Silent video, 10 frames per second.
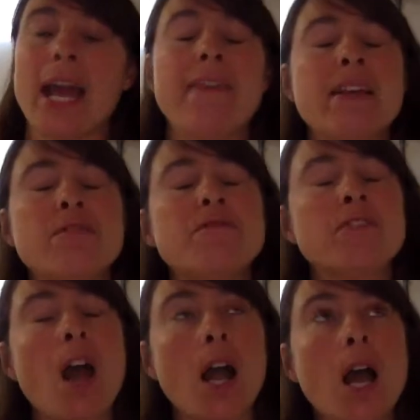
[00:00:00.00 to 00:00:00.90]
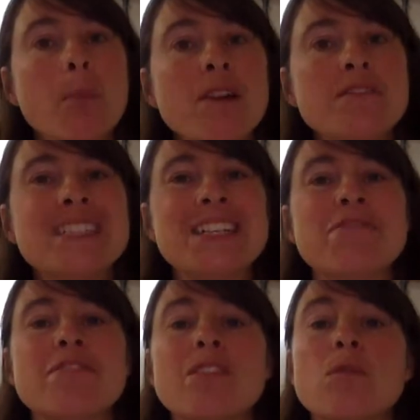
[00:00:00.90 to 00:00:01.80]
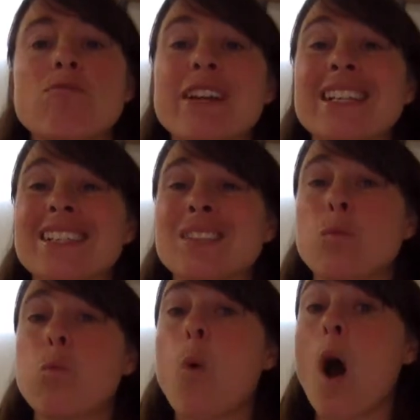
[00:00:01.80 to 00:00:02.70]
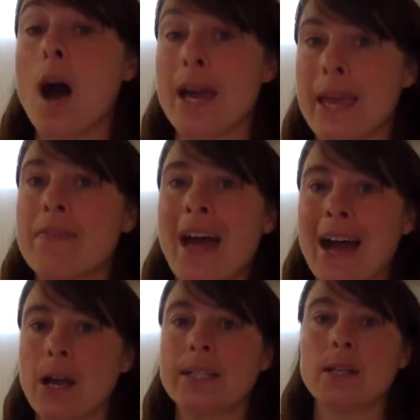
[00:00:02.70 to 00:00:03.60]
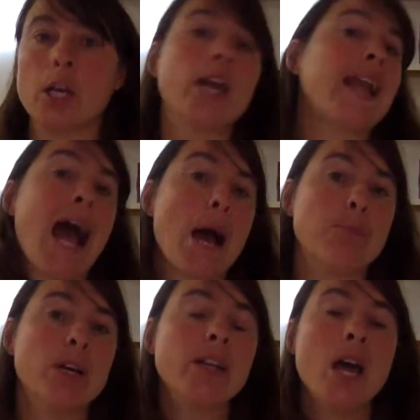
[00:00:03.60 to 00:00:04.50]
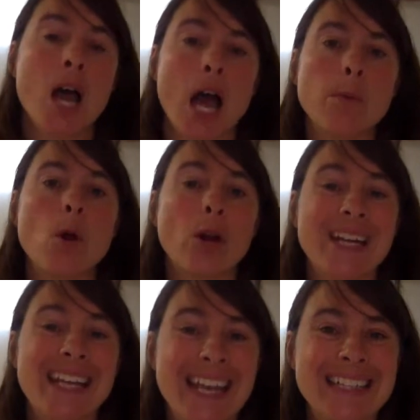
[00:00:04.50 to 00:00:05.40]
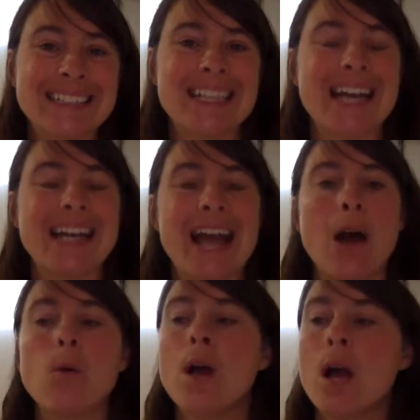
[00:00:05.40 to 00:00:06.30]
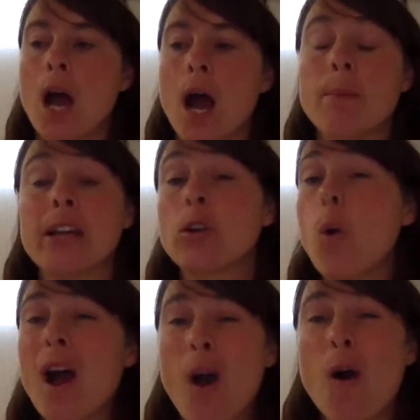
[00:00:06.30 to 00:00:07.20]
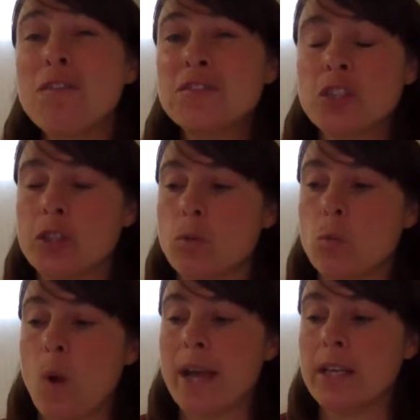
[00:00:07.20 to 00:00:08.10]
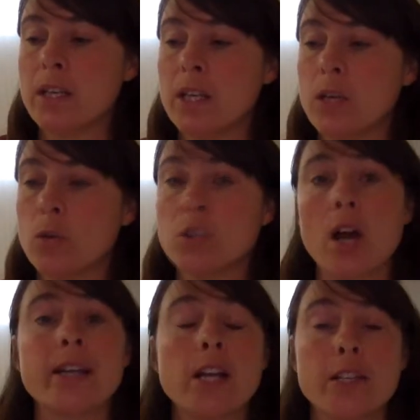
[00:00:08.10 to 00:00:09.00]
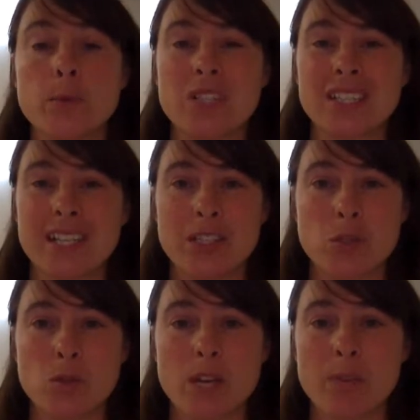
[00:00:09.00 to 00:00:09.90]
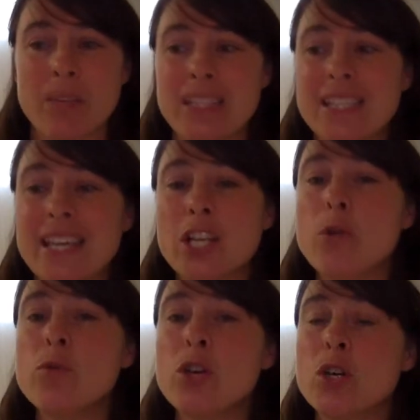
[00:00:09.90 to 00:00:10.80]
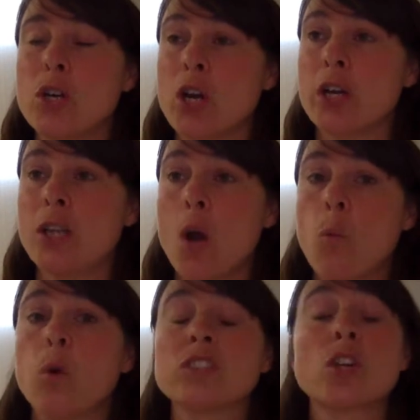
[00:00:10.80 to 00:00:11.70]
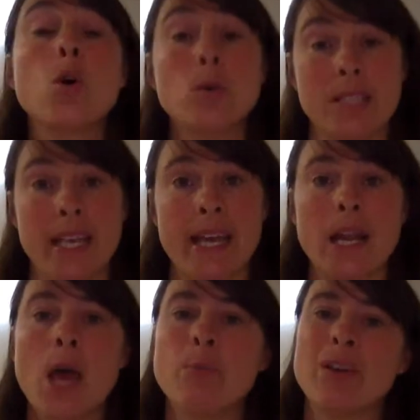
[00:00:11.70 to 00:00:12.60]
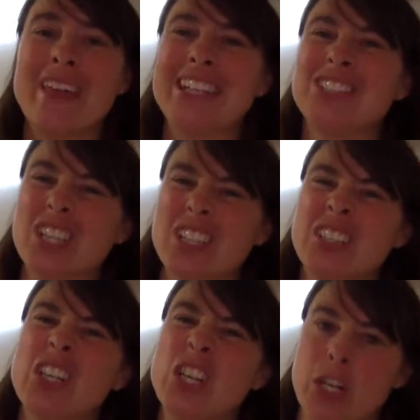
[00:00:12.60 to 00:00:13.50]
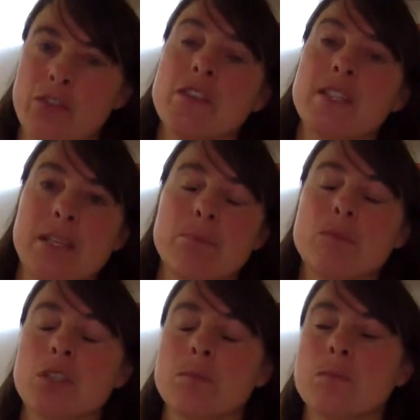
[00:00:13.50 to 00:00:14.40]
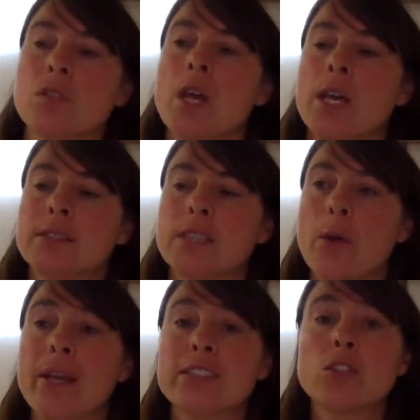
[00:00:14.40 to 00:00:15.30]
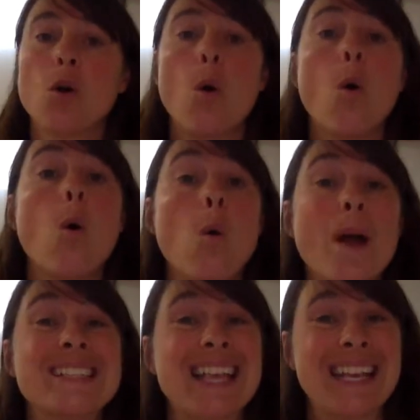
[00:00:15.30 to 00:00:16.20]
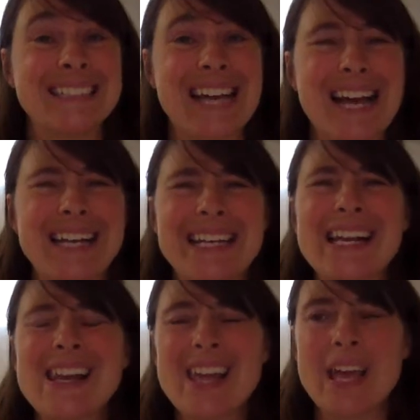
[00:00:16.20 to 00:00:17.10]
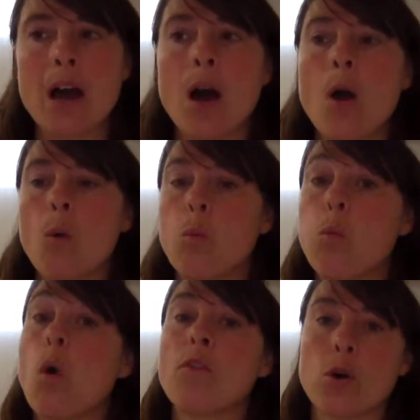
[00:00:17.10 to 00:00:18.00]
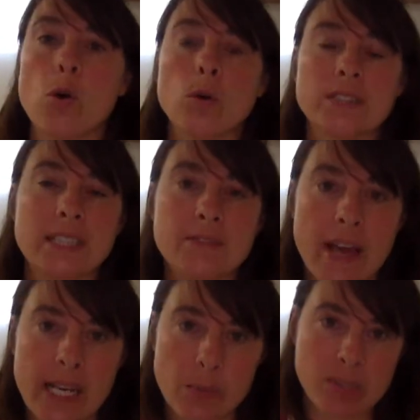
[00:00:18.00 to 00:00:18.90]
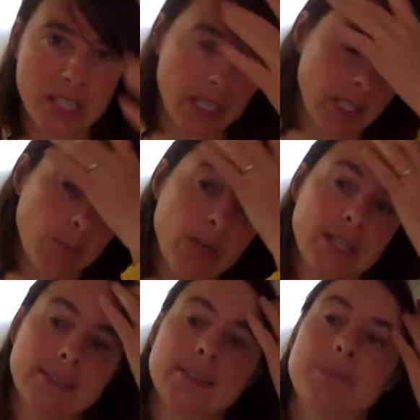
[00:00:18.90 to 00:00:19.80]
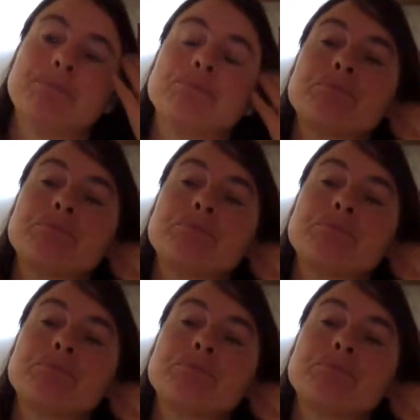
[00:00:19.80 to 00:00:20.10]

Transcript: And there's a couple of different reasons why that can happen, and I'm not going to get into that now. And quite often when you're diagnosed with gestational diabetes, they don't look at what's causing it, but they just look for the symptoms. So it's not always exactly clear what the cause is for any particular person.